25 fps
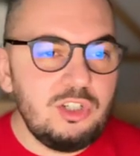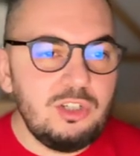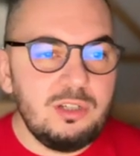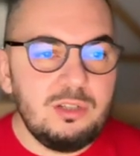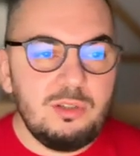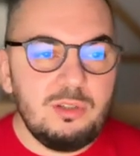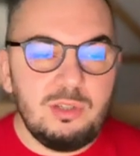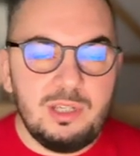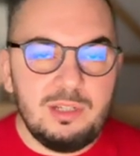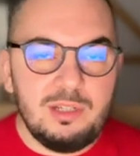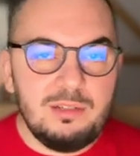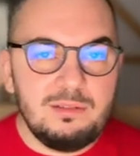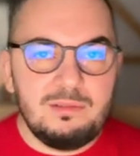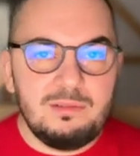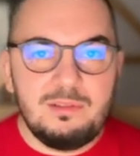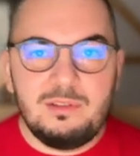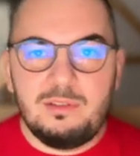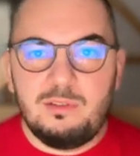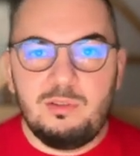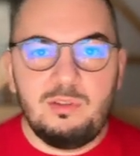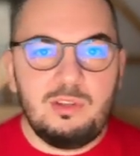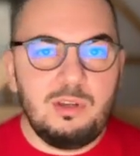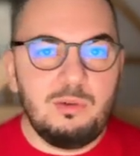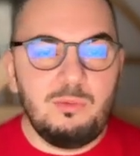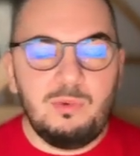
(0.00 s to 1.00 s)
You
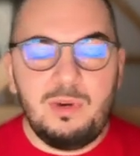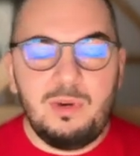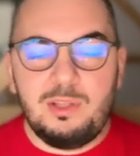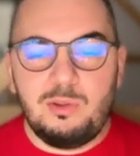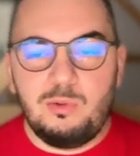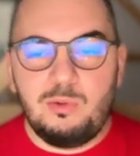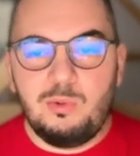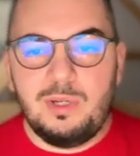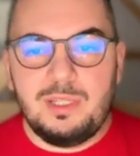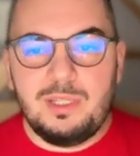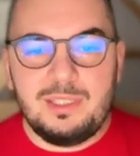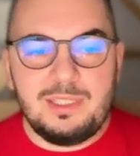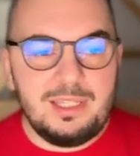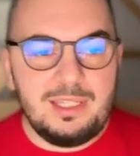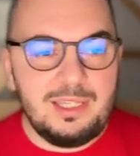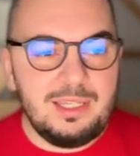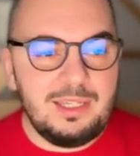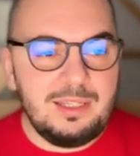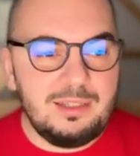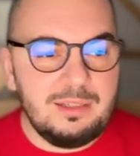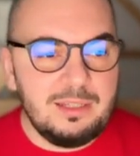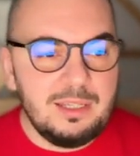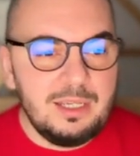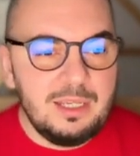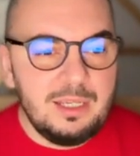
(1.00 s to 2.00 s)
can write to us,
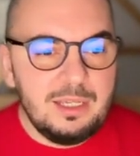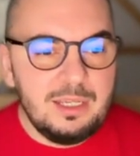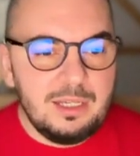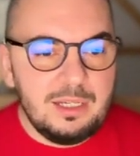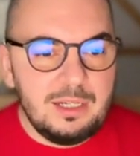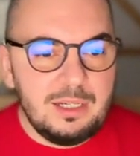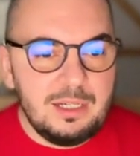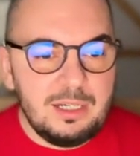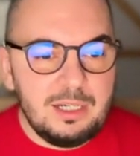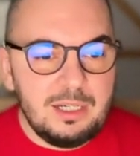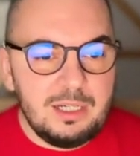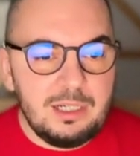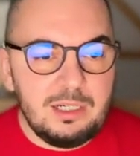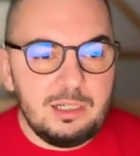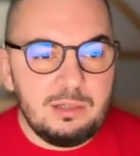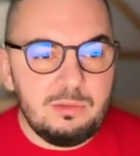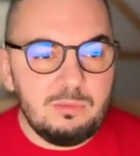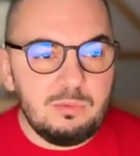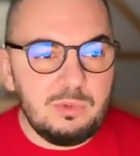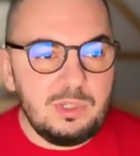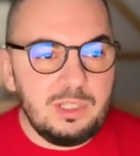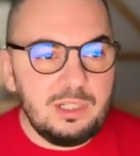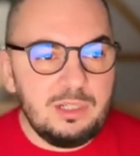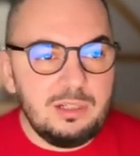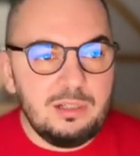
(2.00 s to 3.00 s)
and
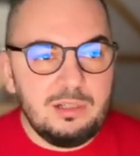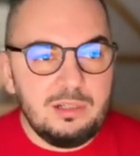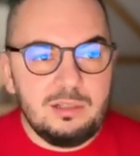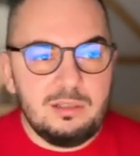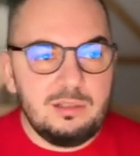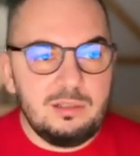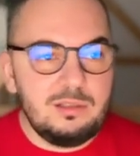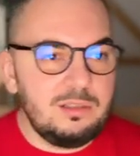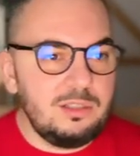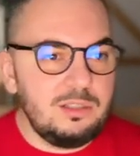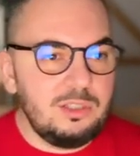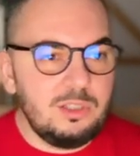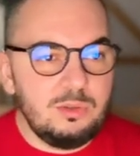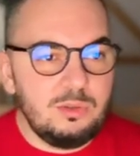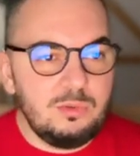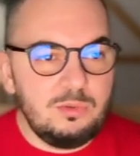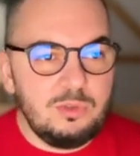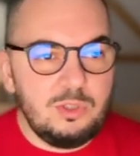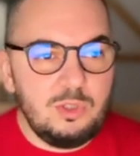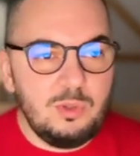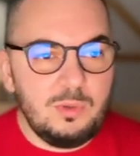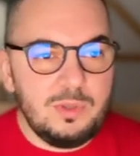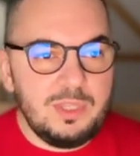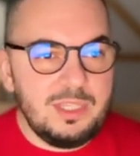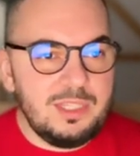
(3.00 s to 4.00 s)
we'll
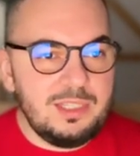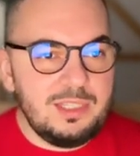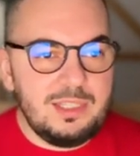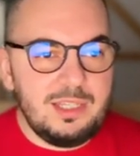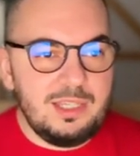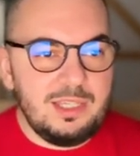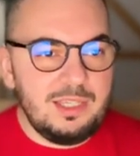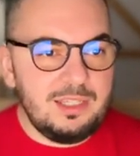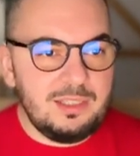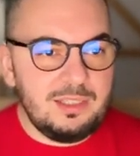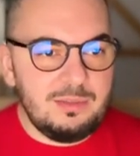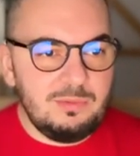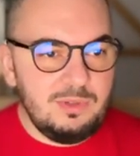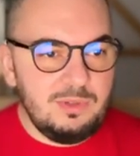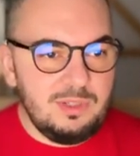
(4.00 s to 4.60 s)
do these things.